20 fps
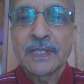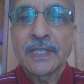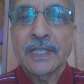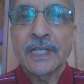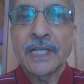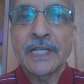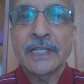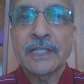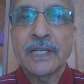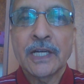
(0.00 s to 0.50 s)

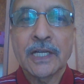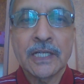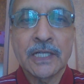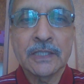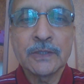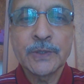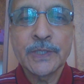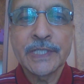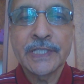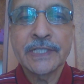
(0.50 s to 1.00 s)
and
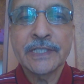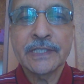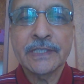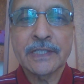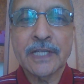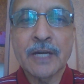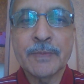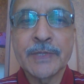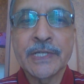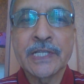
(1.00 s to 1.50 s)
how did
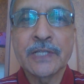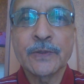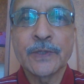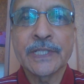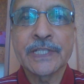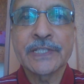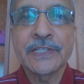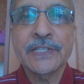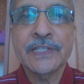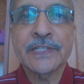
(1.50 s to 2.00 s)
it come into
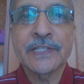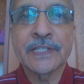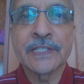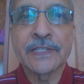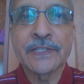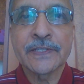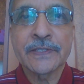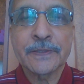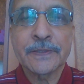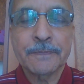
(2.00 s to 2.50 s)

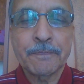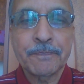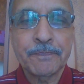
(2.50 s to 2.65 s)
existence?